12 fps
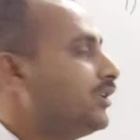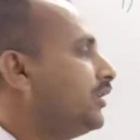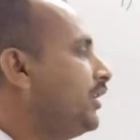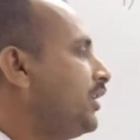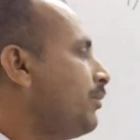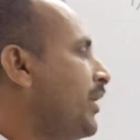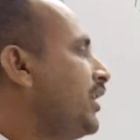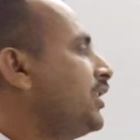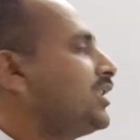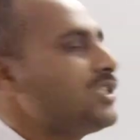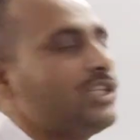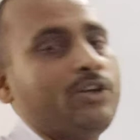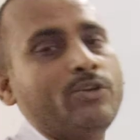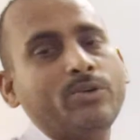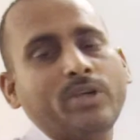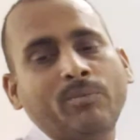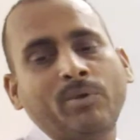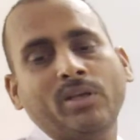determine the
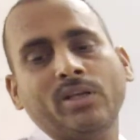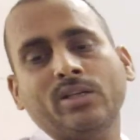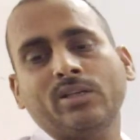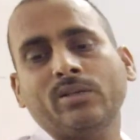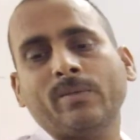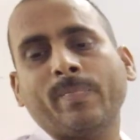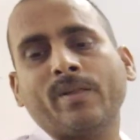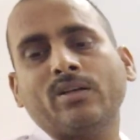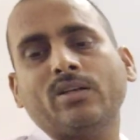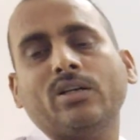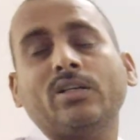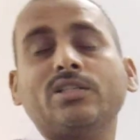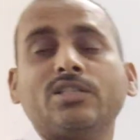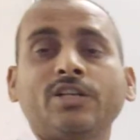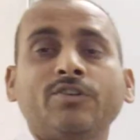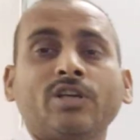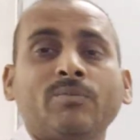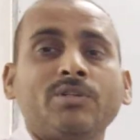
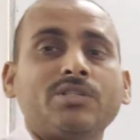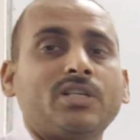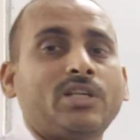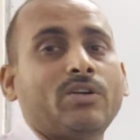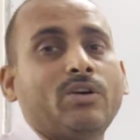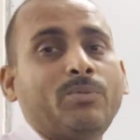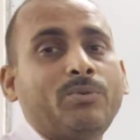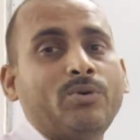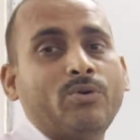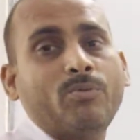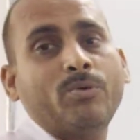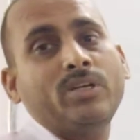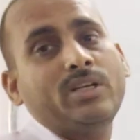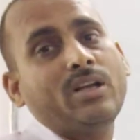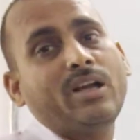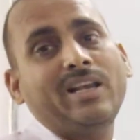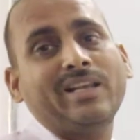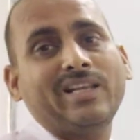stereochemistry of
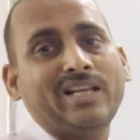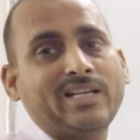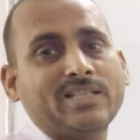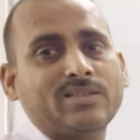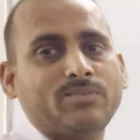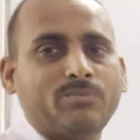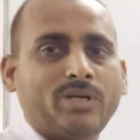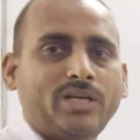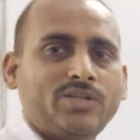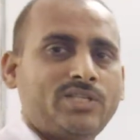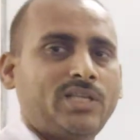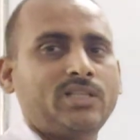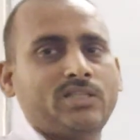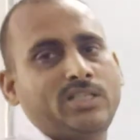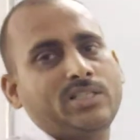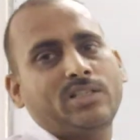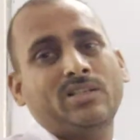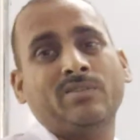propone alkylides by using
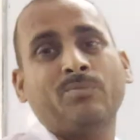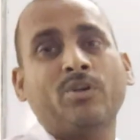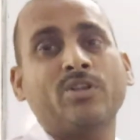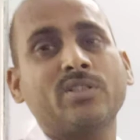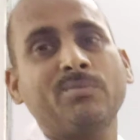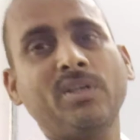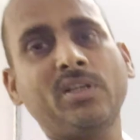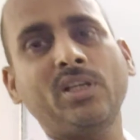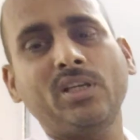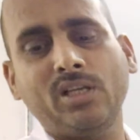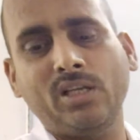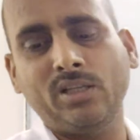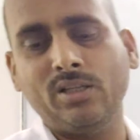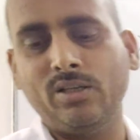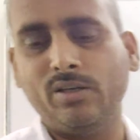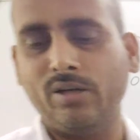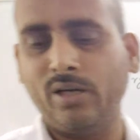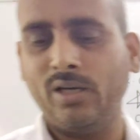this proximity in
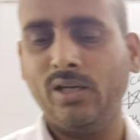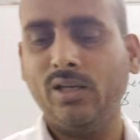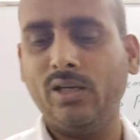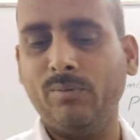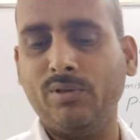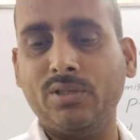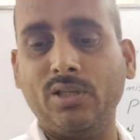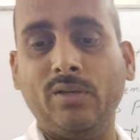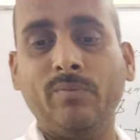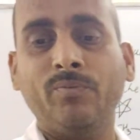the organic chemistry.